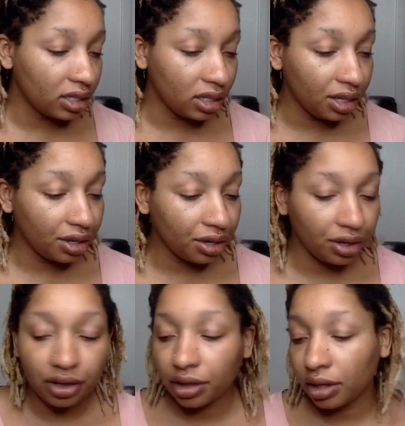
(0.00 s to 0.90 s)
is
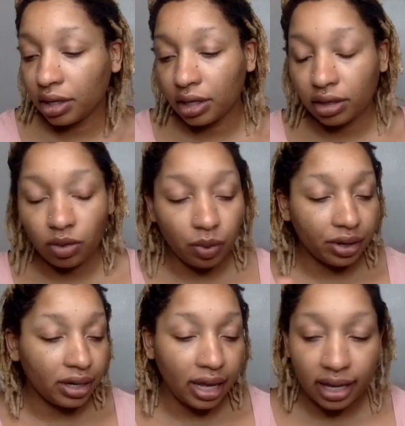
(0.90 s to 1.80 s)
here and
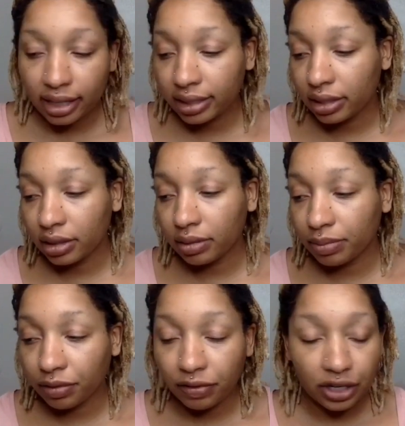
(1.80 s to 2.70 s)
organized and
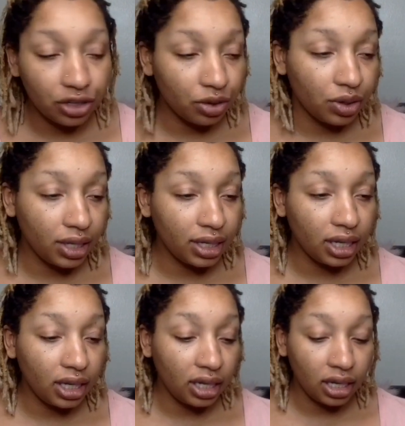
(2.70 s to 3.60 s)
professional
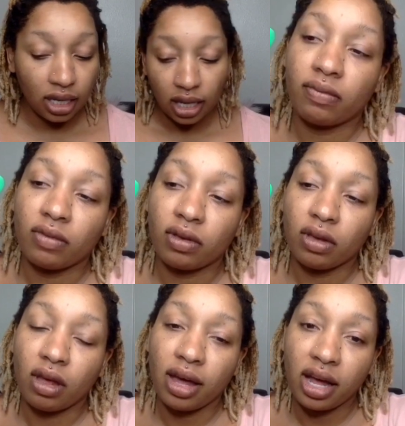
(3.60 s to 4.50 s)
looking.
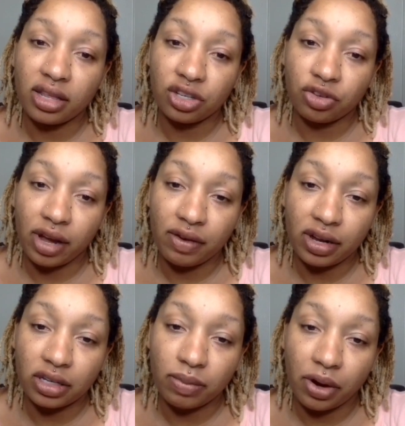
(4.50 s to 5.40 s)
I got this dry
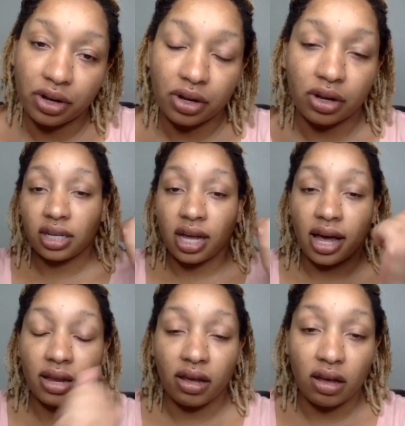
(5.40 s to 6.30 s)
erase marker to
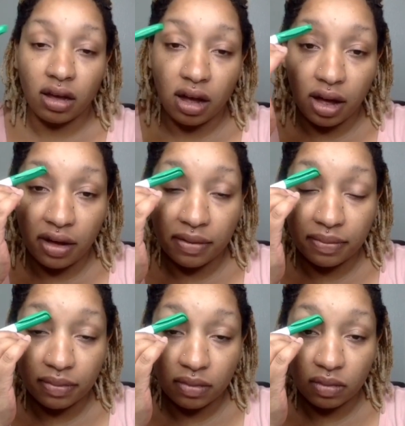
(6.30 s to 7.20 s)
kind of
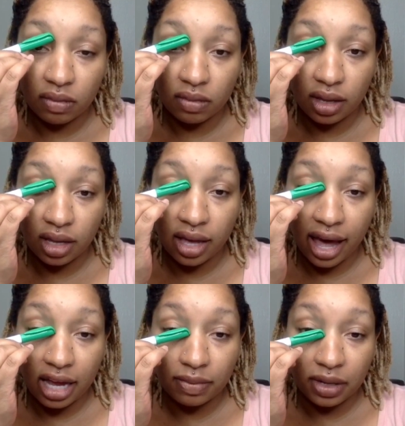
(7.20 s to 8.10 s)
um,
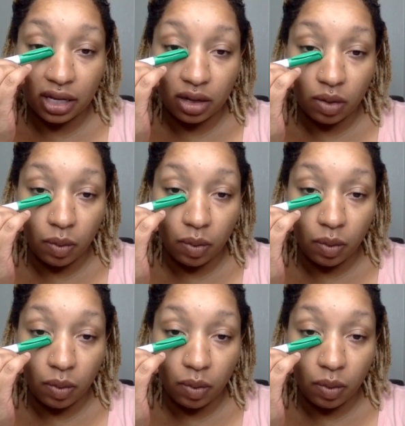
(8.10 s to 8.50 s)
guide me